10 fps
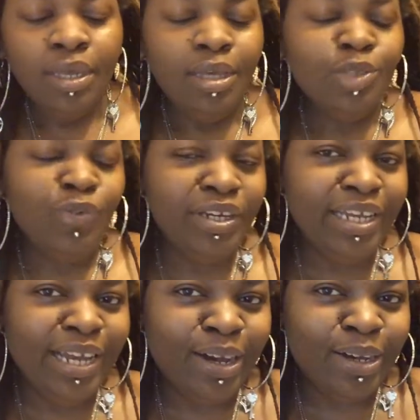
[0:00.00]
It's
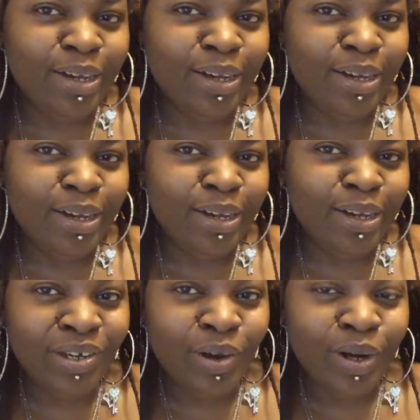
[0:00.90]
funny how you
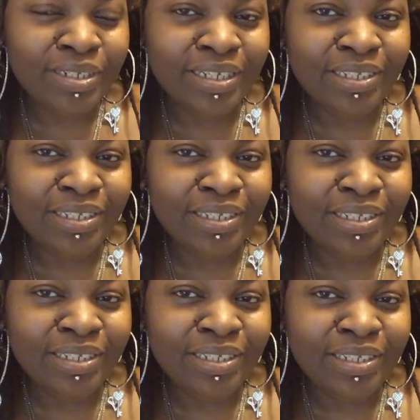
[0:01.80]
read cards and
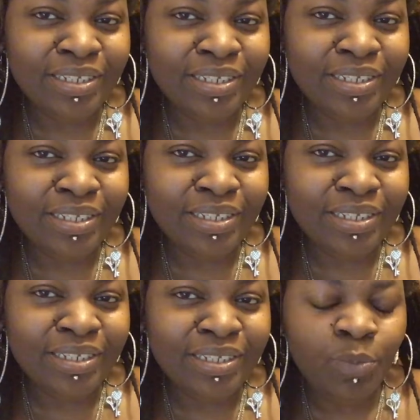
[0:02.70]
you go and
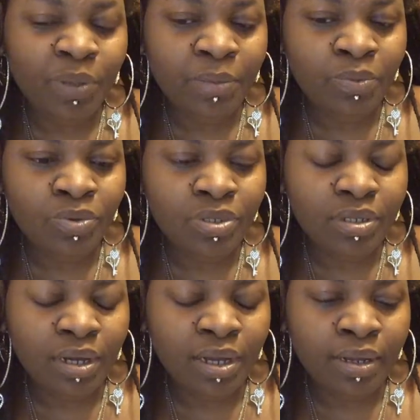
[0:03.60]
sit in other people's
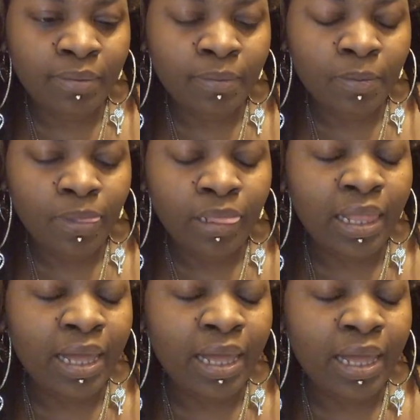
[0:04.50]

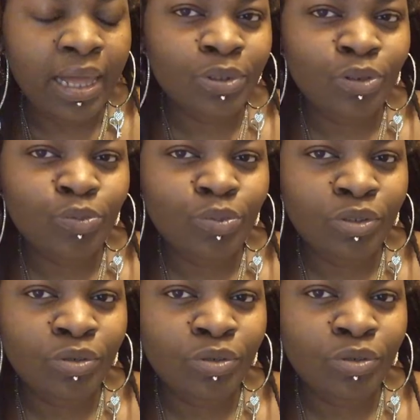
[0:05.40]
lives, or you
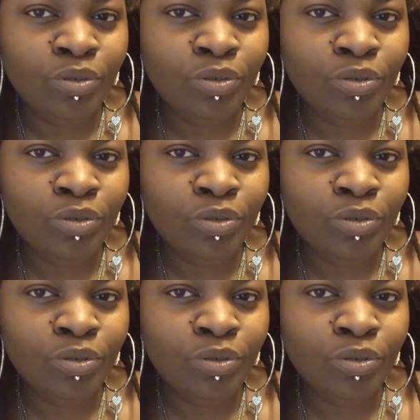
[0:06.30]
watch